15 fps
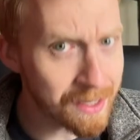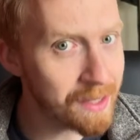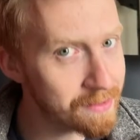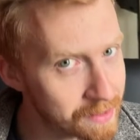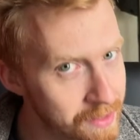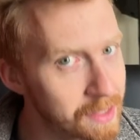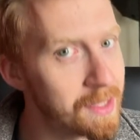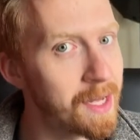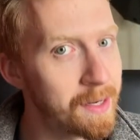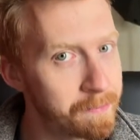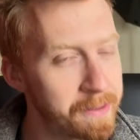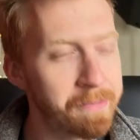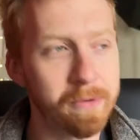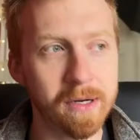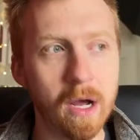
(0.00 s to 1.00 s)
I think a lot of
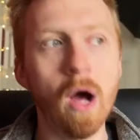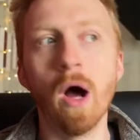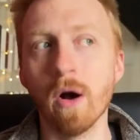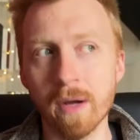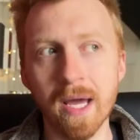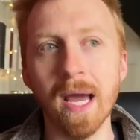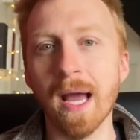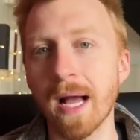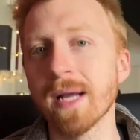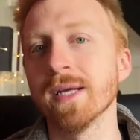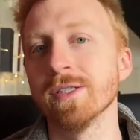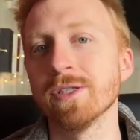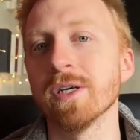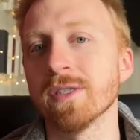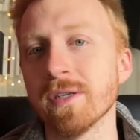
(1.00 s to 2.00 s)
people would go, okay, I
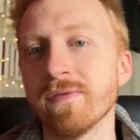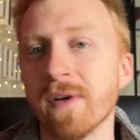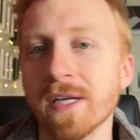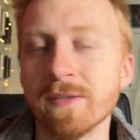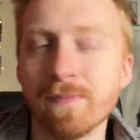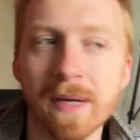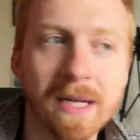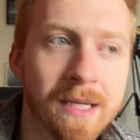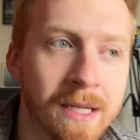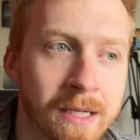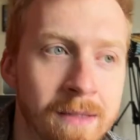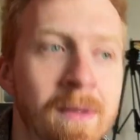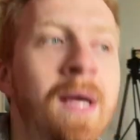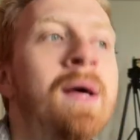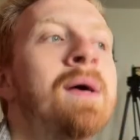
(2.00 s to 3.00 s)
can justify
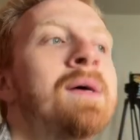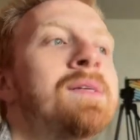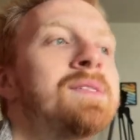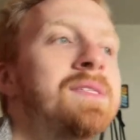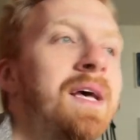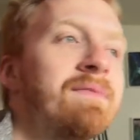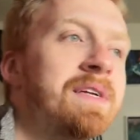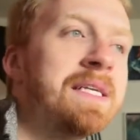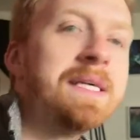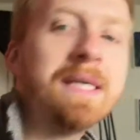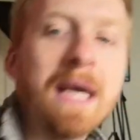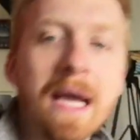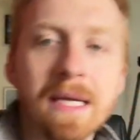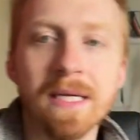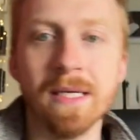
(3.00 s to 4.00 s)
spending
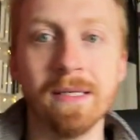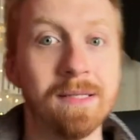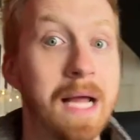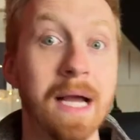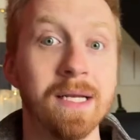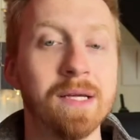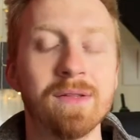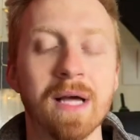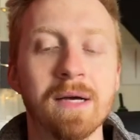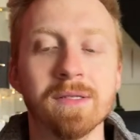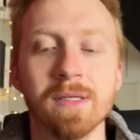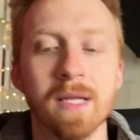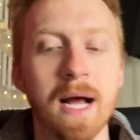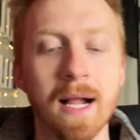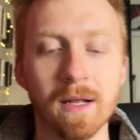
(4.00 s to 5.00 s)
$70,000,
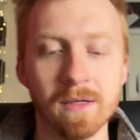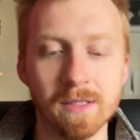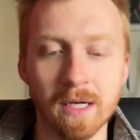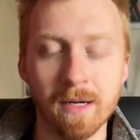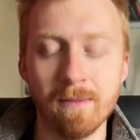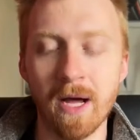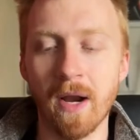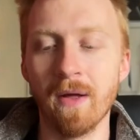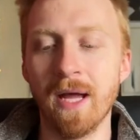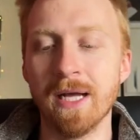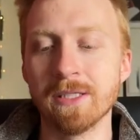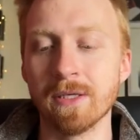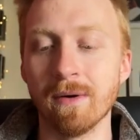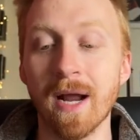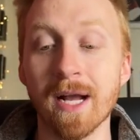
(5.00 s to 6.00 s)
$80,000, $90,000 on a Model
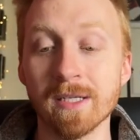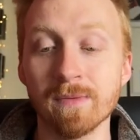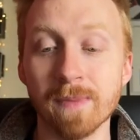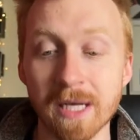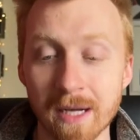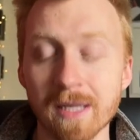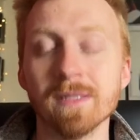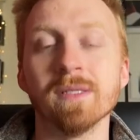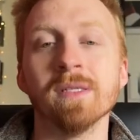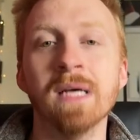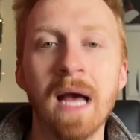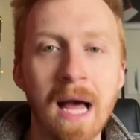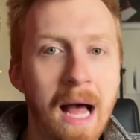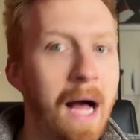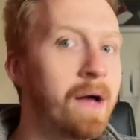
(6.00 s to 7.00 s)
S or X because
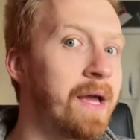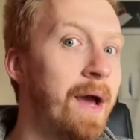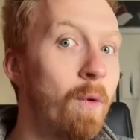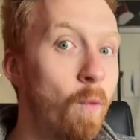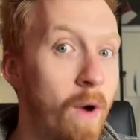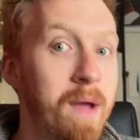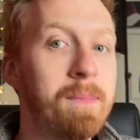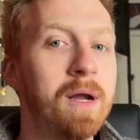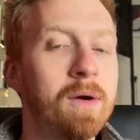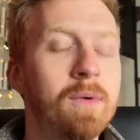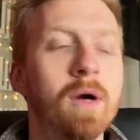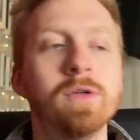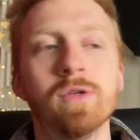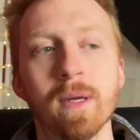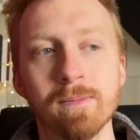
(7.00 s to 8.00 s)
I'll get way better
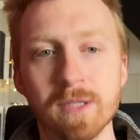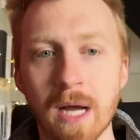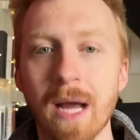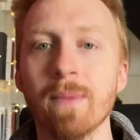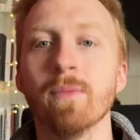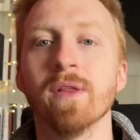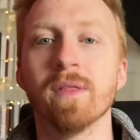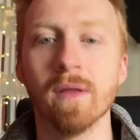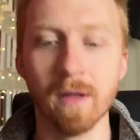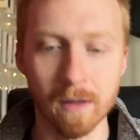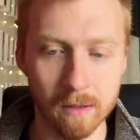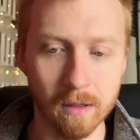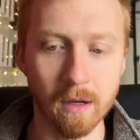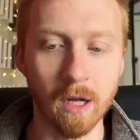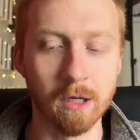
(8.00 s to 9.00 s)
road trip time with a
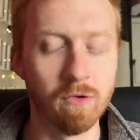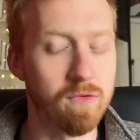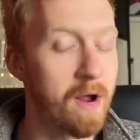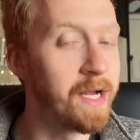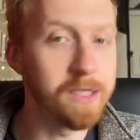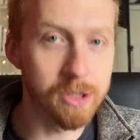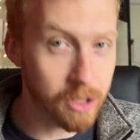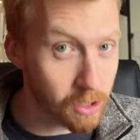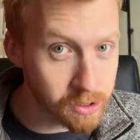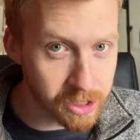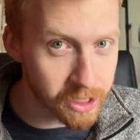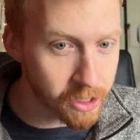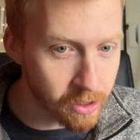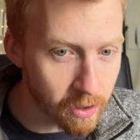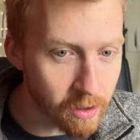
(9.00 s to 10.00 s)
great
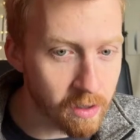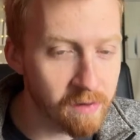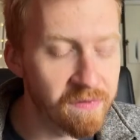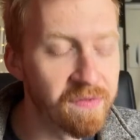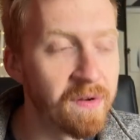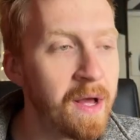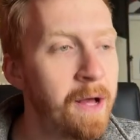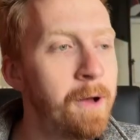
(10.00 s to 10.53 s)
charging curve